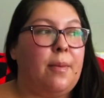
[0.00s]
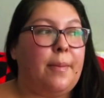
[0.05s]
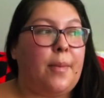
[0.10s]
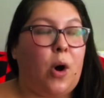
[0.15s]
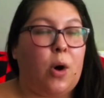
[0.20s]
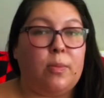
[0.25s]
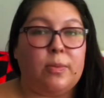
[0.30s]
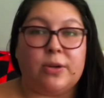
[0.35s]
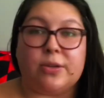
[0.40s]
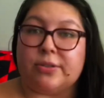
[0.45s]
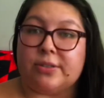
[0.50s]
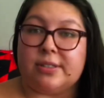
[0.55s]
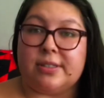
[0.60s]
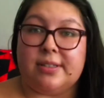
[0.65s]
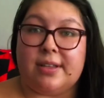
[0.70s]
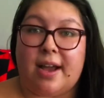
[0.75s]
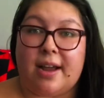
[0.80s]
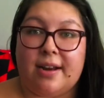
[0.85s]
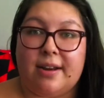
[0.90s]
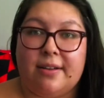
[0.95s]
almost
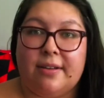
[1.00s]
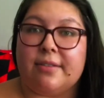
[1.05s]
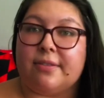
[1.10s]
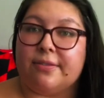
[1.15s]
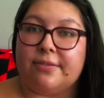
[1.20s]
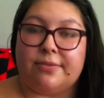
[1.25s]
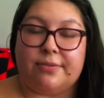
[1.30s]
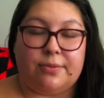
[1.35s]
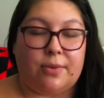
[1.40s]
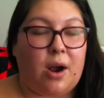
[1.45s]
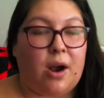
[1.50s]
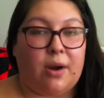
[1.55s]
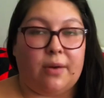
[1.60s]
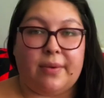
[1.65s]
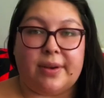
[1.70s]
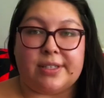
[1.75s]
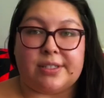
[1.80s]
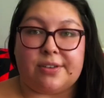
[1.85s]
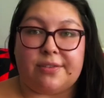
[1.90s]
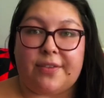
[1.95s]
none of our
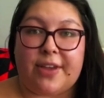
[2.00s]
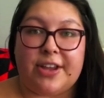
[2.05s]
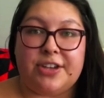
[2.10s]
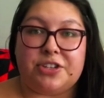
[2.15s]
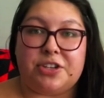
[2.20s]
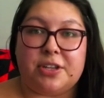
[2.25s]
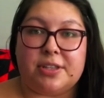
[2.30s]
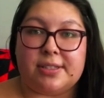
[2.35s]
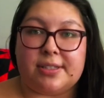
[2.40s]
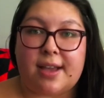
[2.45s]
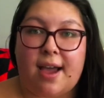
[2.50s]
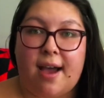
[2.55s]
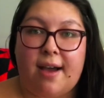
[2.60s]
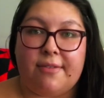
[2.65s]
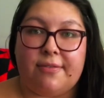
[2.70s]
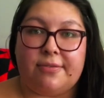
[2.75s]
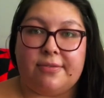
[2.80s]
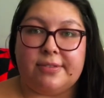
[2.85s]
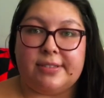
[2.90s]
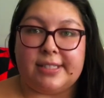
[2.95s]
reservations
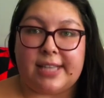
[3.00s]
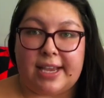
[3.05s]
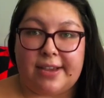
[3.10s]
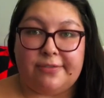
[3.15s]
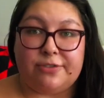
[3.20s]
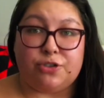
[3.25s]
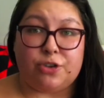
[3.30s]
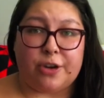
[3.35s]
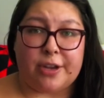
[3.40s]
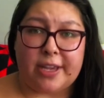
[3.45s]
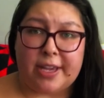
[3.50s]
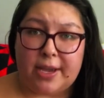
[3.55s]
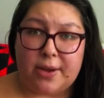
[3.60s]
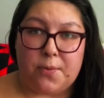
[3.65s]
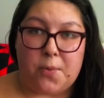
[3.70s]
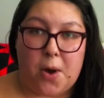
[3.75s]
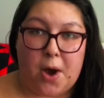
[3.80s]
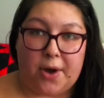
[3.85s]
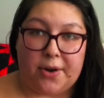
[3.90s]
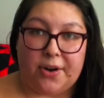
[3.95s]
have safe drinking
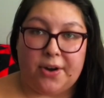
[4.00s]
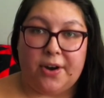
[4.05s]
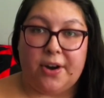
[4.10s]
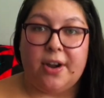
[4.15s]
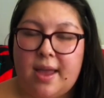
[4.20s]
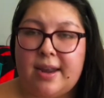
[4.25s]
water,